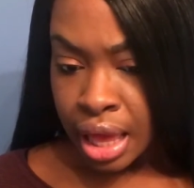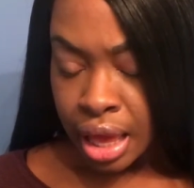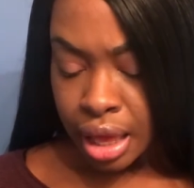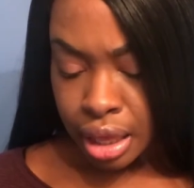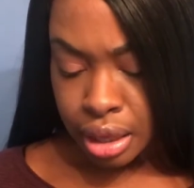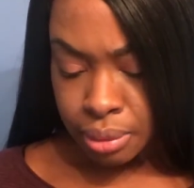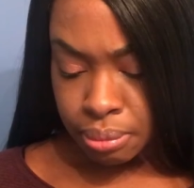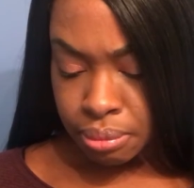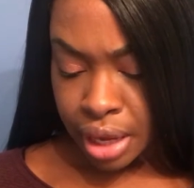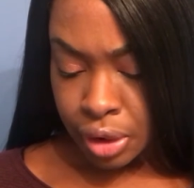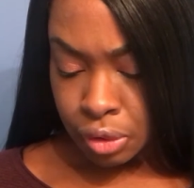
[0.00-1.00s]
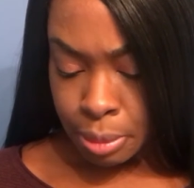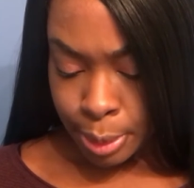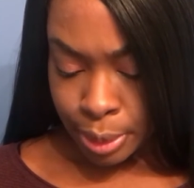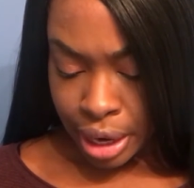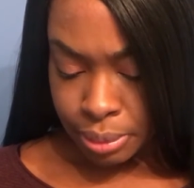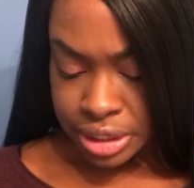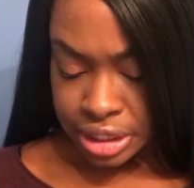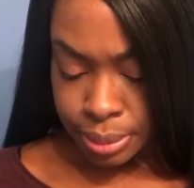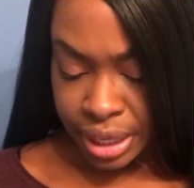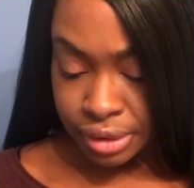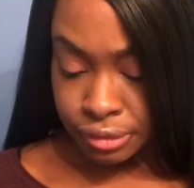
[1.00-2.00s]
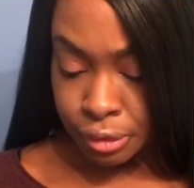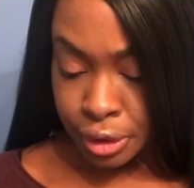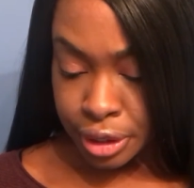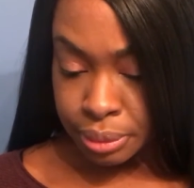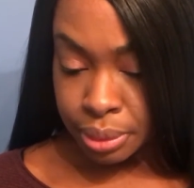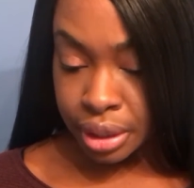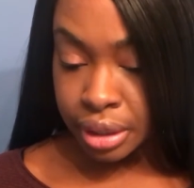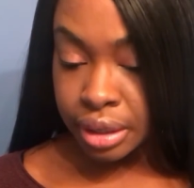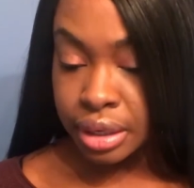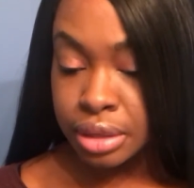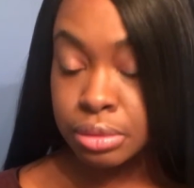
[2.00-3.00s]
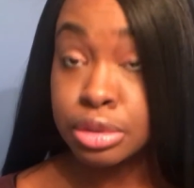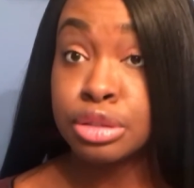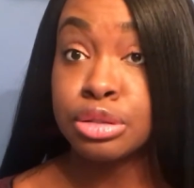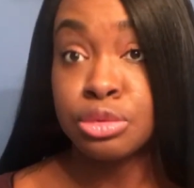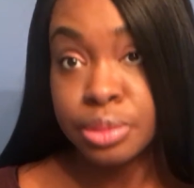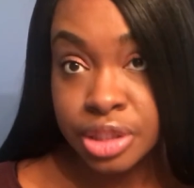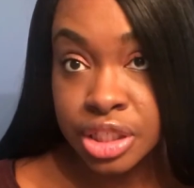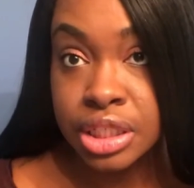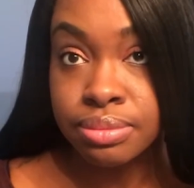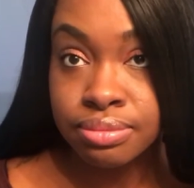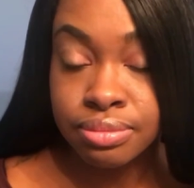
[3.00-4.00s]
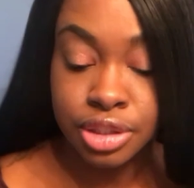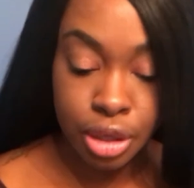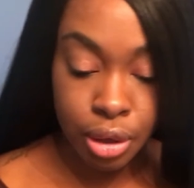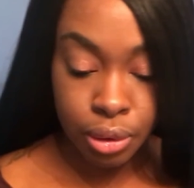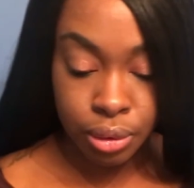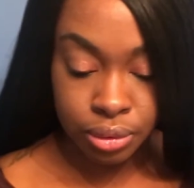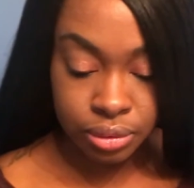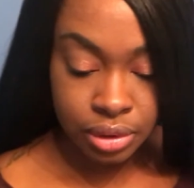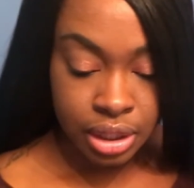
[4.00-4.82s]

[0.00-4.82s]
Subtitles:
I don't remember how much I paid for it, but it was super cheap. So